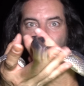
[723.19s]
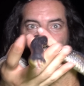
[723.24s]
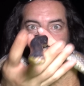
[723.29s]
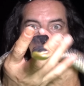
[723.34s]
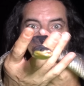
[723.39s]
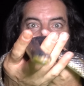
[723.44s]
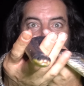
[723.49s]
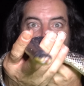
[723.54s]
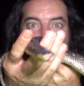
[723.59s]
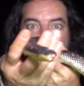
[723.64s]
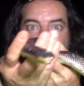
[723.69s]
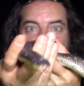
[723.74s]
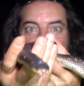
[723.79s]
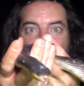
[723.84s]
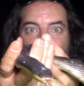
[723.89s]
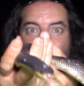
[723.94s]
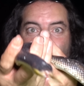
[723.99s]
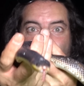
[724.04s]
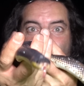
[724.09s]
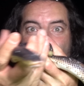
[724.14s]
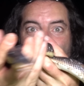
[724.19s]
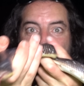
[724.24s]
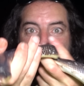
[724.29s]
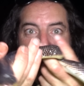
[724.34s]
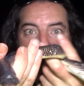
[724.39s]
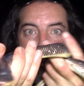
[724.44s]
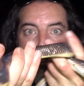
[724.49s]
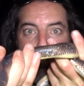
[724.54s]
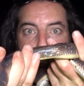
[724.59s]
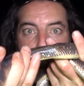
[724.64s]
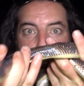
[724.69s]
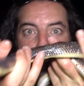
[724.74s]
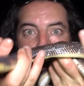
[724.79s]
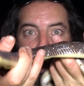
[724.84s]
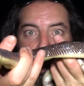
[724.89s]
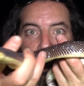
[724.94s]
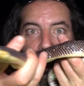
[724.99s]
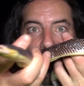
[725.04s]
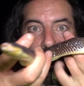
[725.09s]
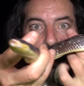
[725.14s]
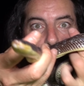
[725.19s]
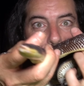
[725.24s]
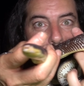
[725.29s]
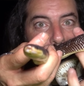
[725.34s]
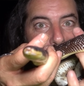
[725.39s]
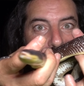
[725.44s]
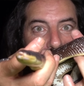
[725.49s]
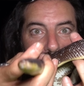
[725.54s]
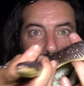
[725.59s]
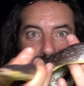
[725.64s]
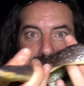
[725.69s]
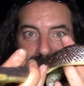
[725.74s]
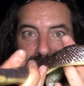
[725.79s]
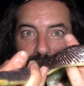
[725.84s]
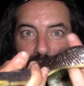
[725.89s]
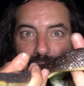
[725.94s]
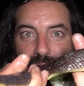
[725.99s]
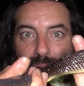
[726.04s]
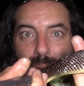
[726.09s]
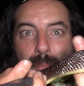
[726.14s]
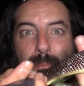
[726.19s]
These are just big, beautiful,